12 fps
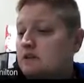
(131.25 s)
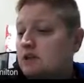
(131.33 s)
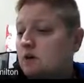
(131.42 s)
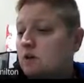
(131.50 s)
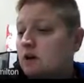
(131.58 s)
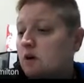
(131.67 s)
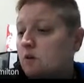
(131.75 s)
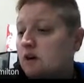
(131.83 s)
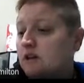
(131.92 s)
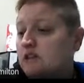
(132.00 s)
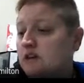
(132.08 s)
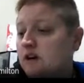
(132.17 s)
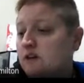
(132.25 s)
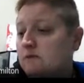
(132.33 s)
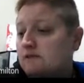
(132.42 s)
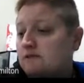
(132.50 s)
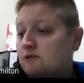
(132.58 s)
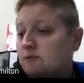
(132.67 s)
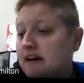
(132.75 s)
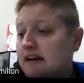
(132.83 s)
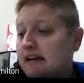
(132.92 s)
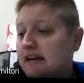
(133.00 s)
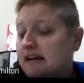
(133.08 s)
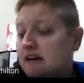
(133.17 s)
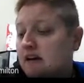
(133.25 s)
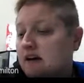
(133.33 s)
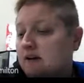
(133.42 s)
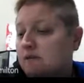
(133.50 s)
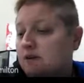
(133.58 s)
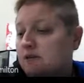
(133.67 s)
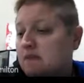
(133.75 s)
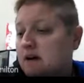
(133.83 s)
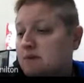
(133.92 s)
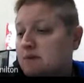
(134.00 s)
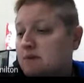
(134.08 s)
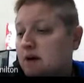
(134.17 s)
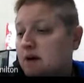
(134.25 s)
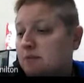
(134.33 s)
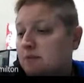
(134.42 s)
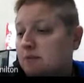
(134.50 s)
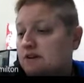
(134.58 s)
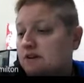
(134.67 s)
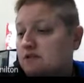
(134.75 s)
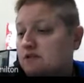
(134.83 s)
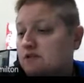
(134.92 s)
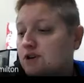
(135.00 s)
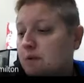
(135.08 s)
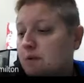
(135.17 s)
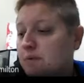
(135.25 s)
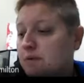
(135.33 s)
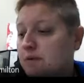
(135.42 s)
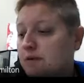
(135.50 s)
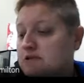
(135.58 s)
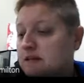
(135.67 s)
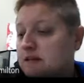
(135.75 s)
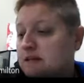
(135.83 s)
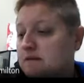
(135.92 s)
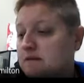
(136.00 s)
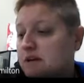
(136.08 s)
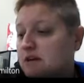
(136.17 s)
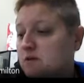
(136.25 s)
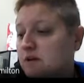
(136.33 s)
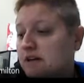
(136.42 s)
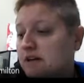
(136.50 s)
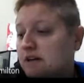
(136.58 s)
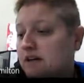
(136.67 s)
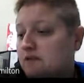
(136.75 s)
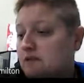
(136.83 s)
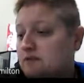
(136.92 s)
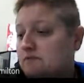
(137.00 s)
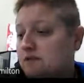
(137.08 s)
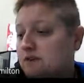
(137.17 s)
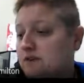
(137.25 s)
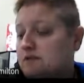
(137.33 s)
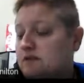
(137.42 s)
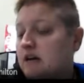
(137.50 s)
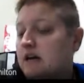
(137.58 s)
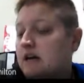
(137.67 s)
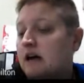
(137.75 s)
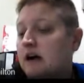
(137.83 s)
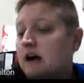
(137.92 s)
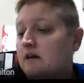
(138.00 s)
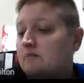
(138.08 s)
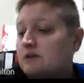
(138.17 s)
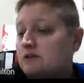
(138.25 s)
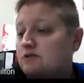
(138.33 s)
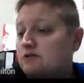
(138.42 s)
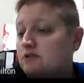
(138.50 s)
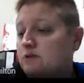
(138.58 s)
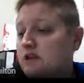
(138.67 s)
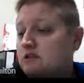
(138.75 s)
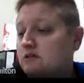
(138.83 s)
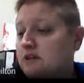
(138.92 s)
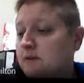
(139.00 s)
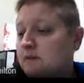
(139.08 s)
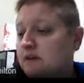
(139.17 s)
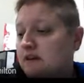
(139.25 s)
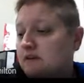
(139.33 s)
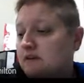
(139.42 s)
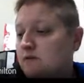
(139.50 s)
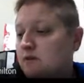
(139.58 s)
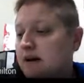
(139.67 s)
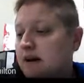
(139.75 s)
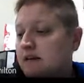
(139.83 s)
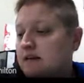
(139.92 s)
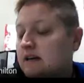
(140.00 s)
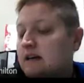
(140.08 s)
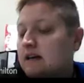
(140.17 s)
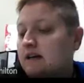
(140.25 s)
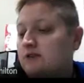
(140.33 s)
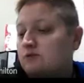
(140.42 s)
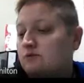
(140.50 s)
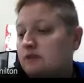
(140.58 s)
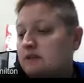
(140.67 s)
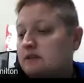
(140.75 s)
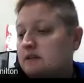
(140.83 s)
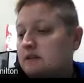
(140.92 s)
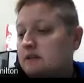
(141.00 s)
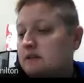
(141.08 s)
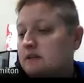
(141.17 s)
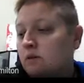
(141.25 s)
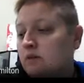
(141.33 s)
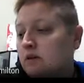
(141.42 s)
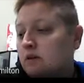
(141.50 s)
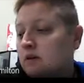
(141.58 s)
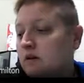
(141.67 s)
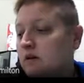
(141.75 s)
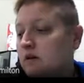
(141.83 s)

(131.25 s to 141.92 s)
So we're going to talk about formatting it with my paper, and I'll show you my paper in just a minute, but I do want to go through this first. But you do want to do MLA format. It's really simple,